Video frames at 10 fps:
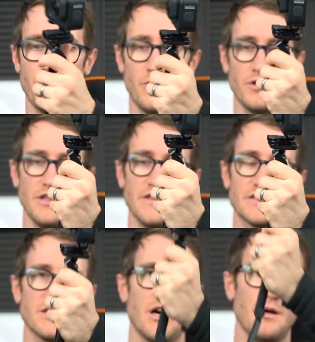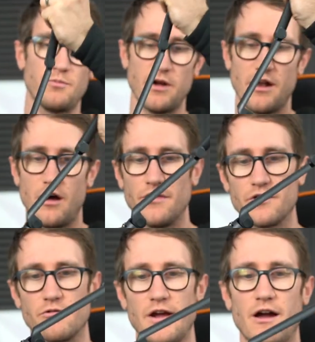putting this upright on the
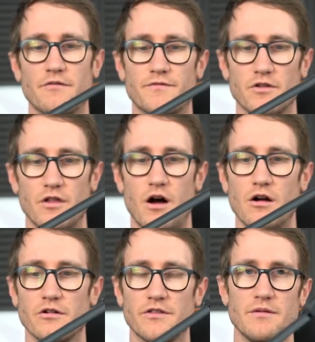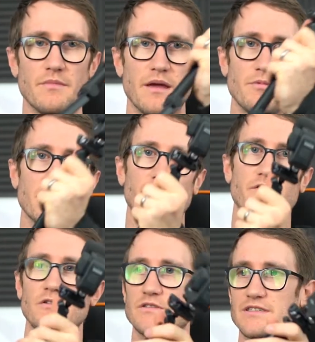ground for longer than maybe a
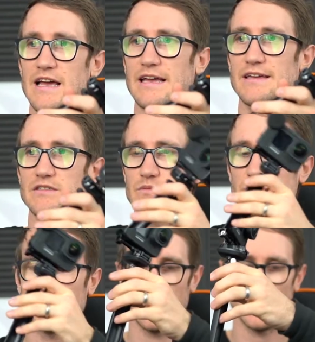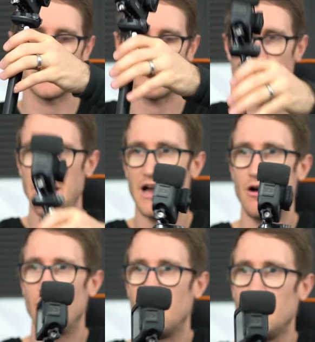few seconds because of
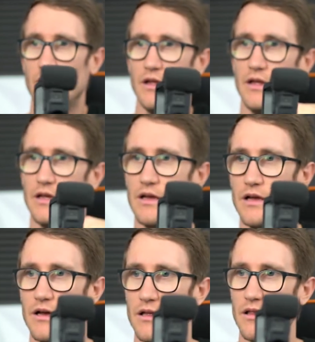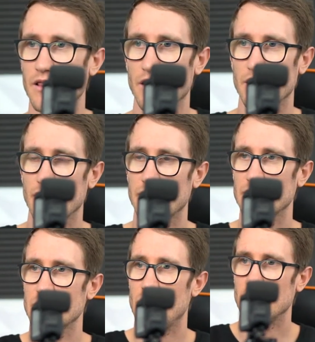how like
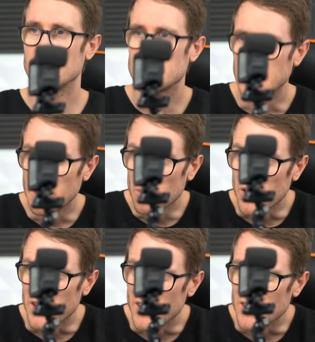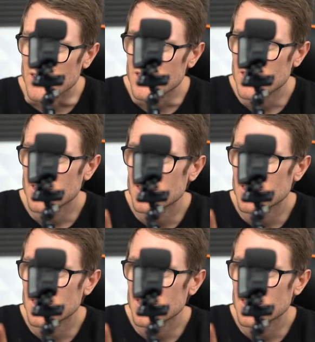not stable it is.